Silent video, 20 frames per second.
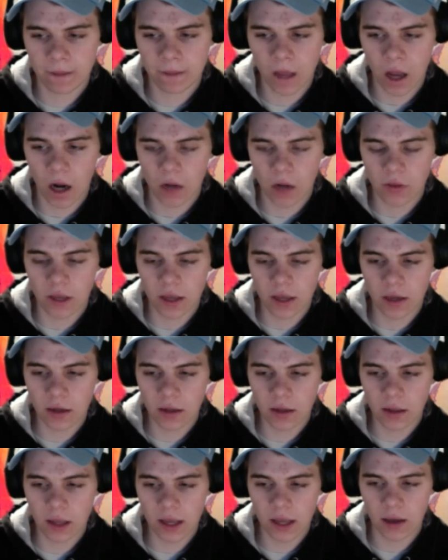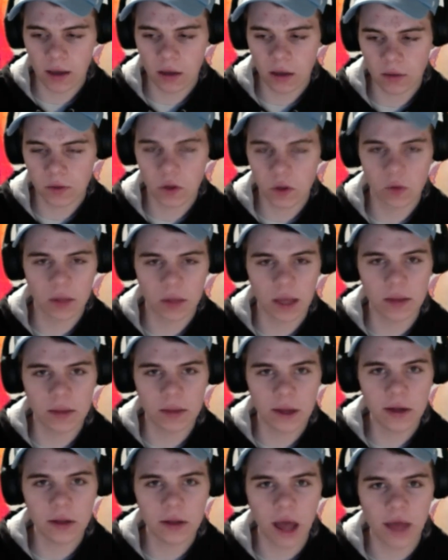Are they gonna I
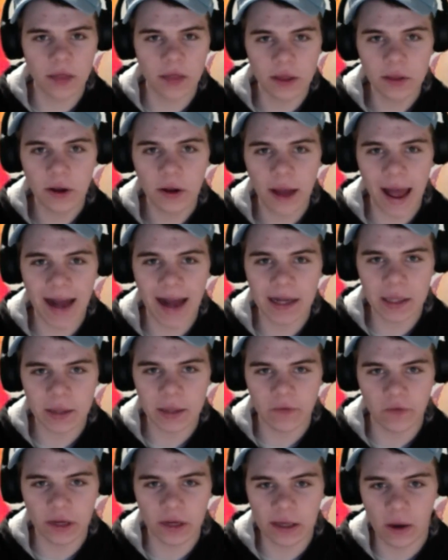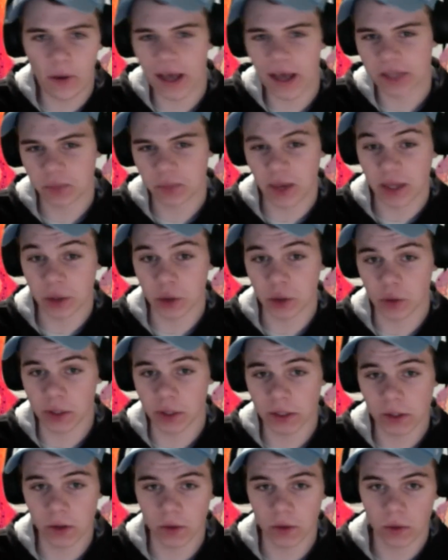think they're adding the video aspect to
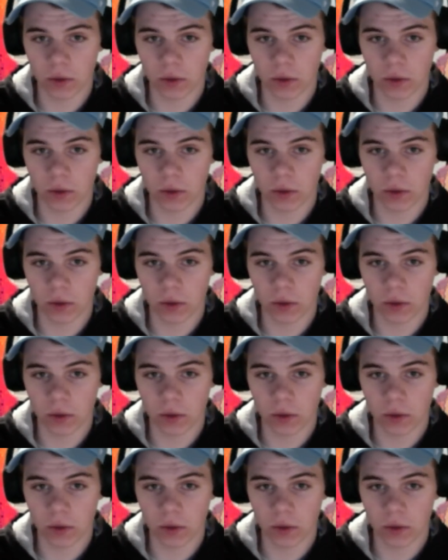it too.